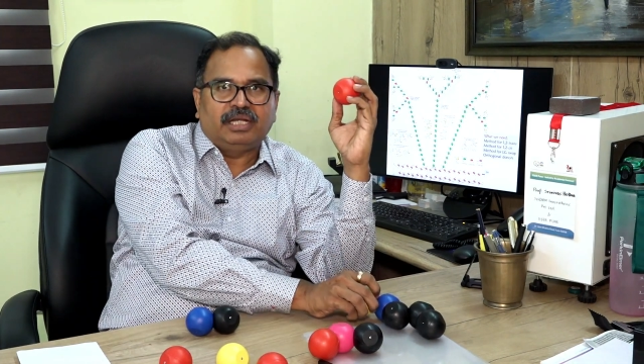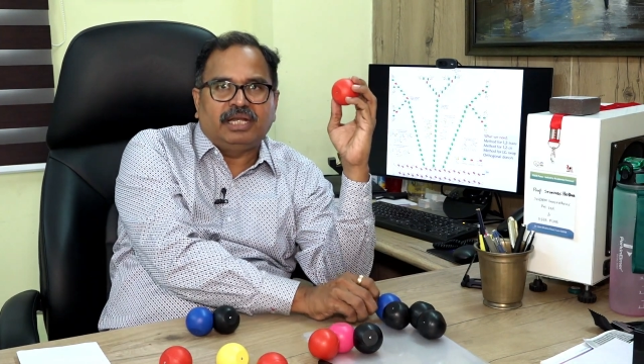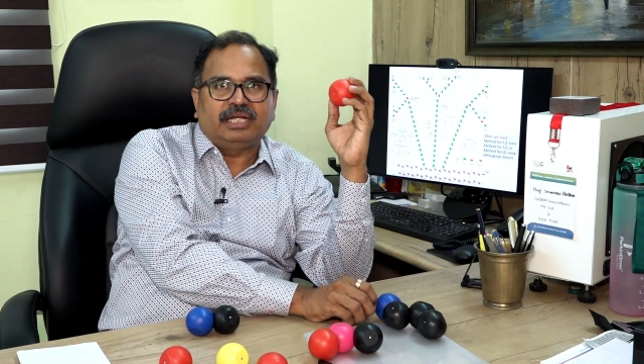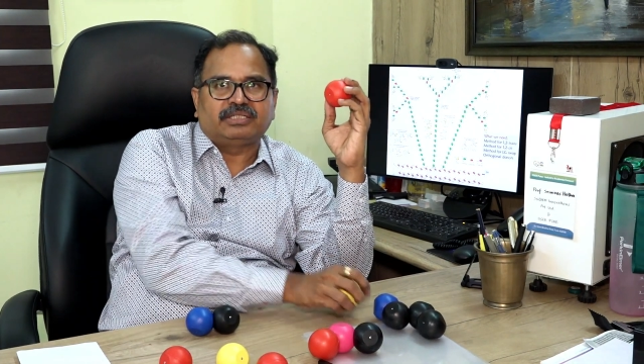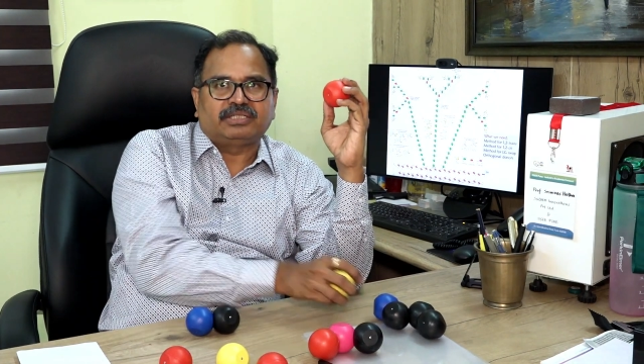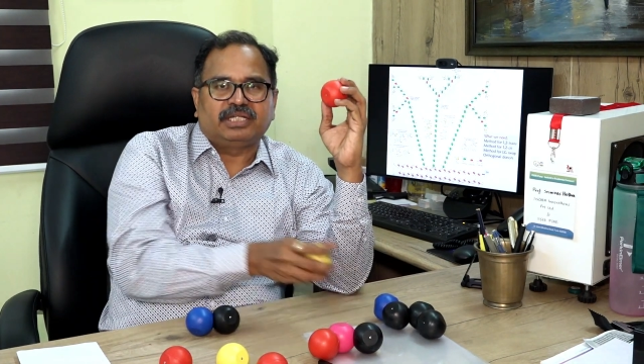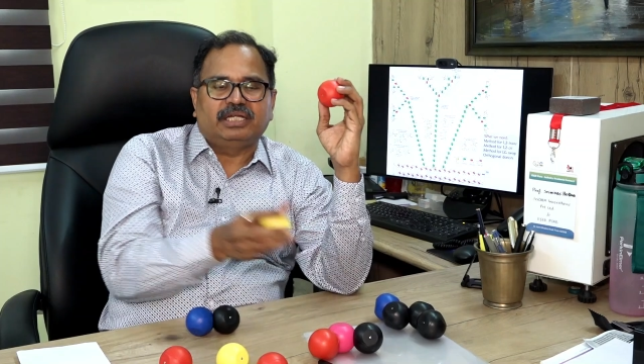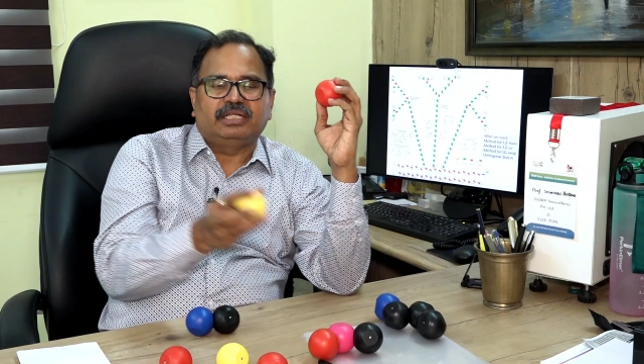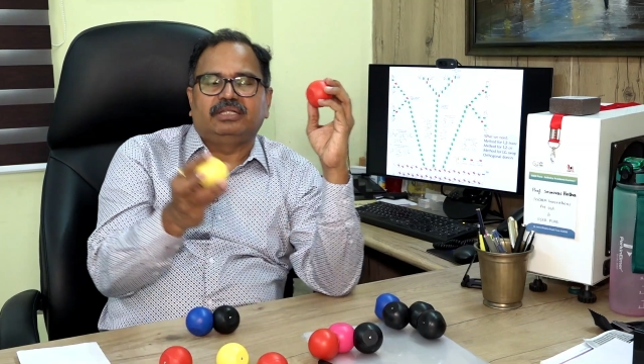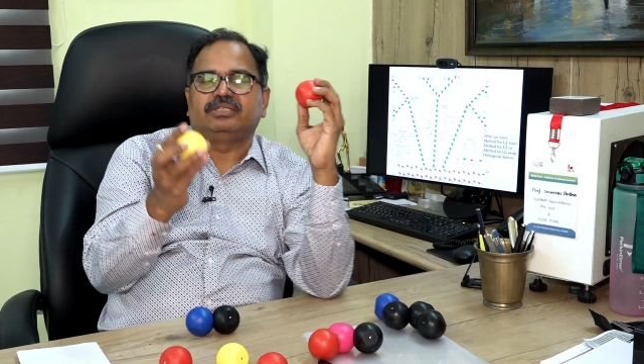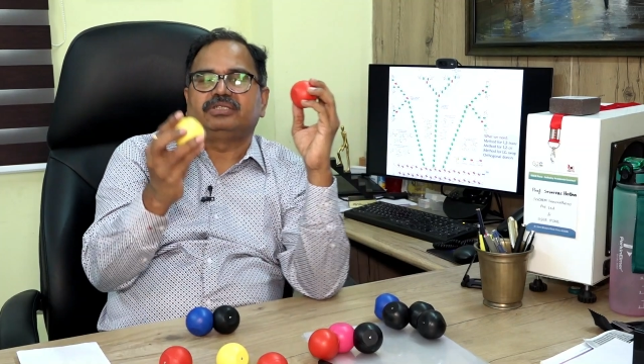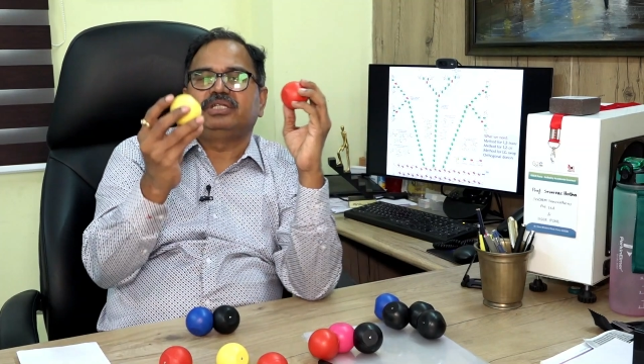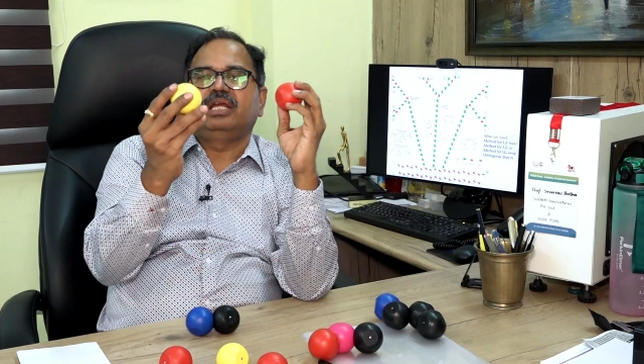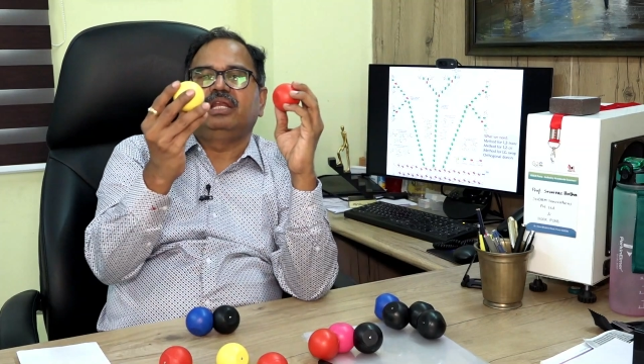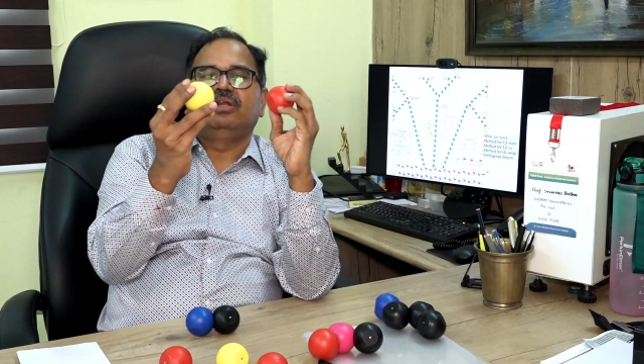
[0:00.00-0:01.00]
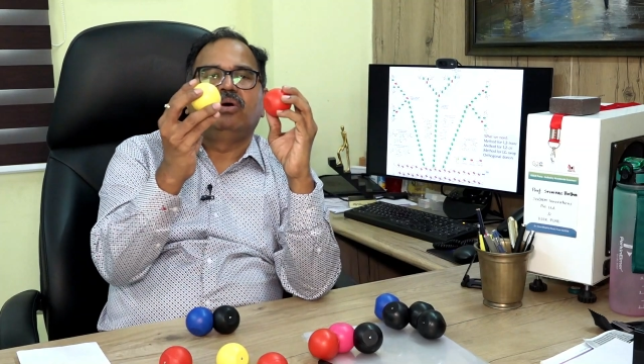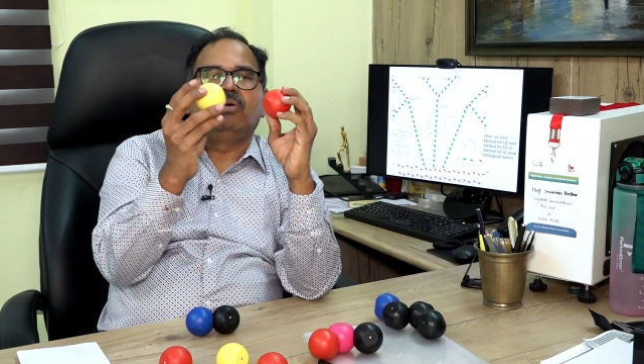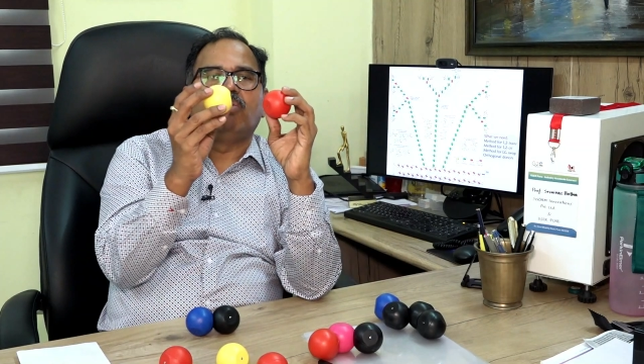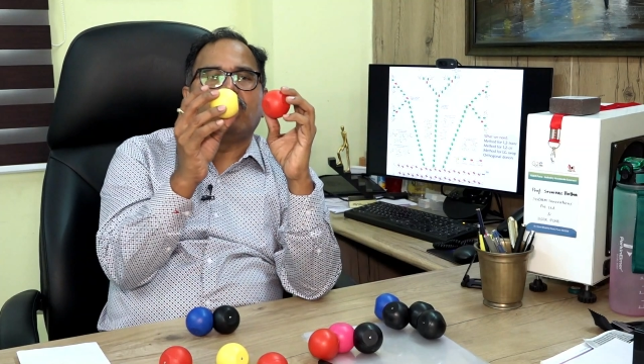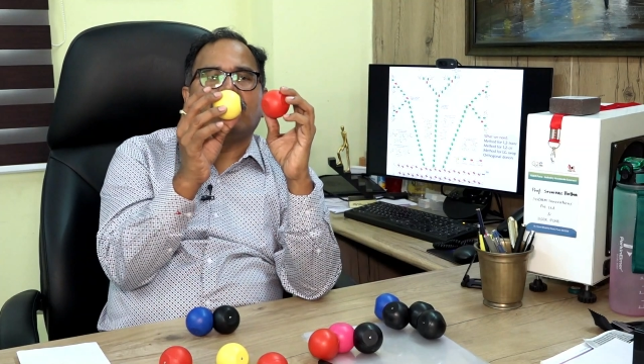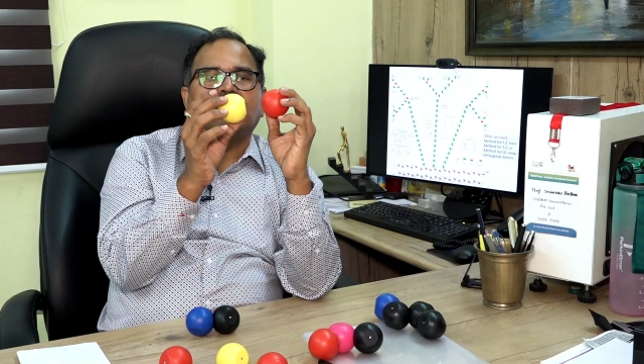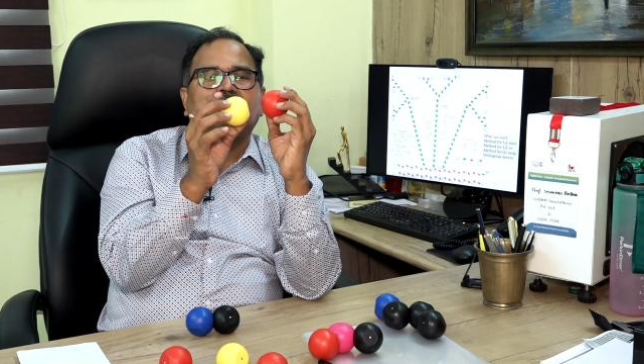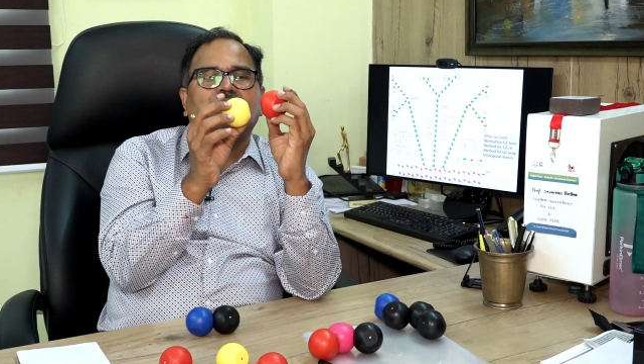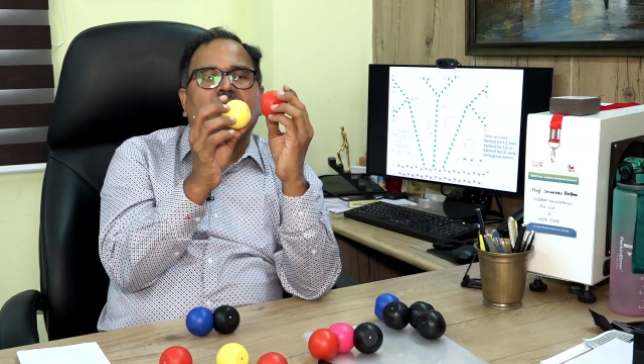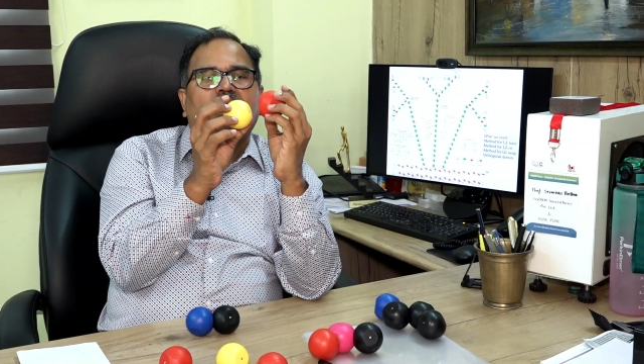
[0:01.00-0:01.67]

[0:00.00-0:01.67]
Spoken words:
let's say this yellow one,